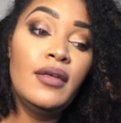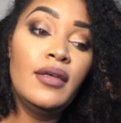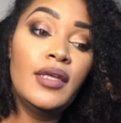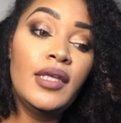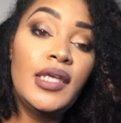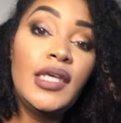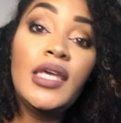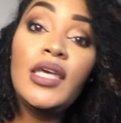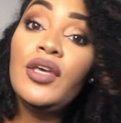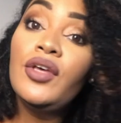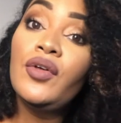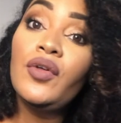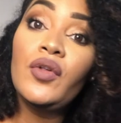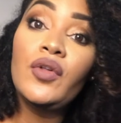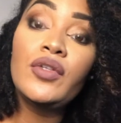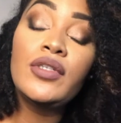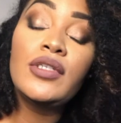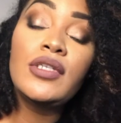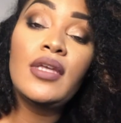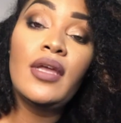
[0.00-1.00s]

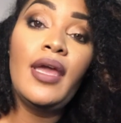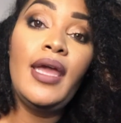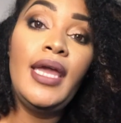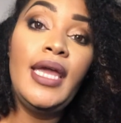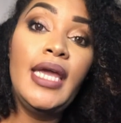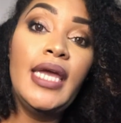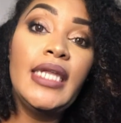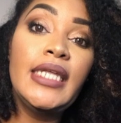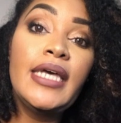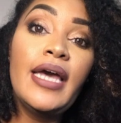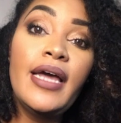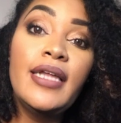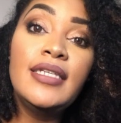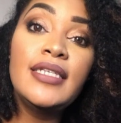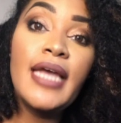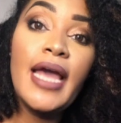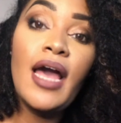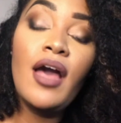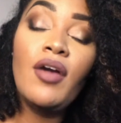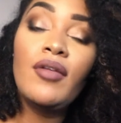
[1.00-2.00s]
killed and gunned
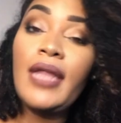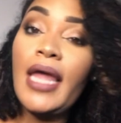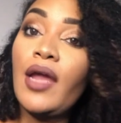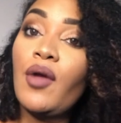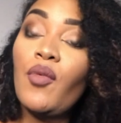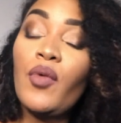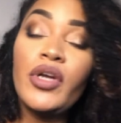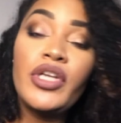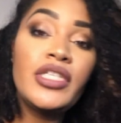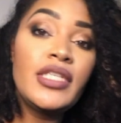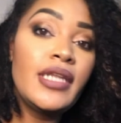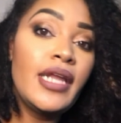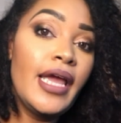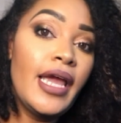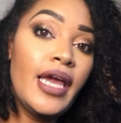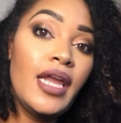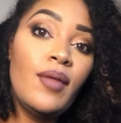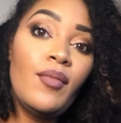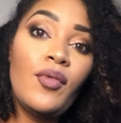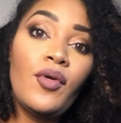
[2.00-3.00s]
down like worse than an
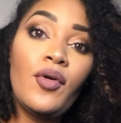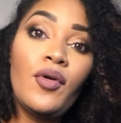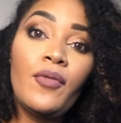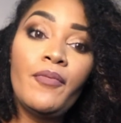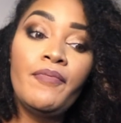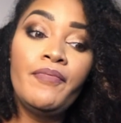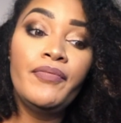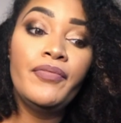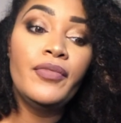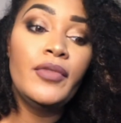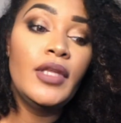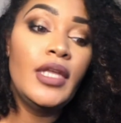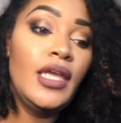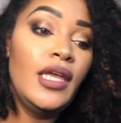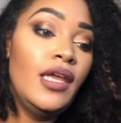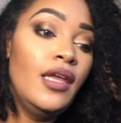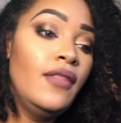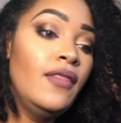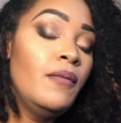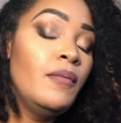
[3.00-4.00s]
animal
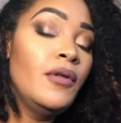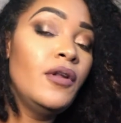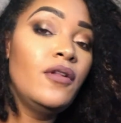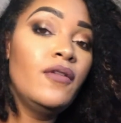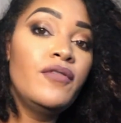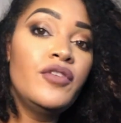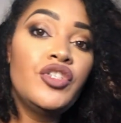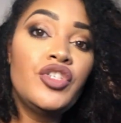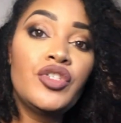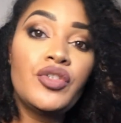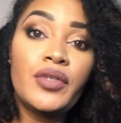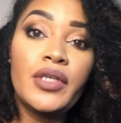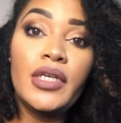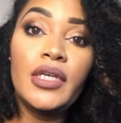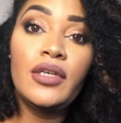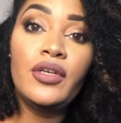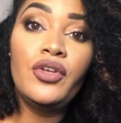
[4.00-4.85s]
in the middle of the street.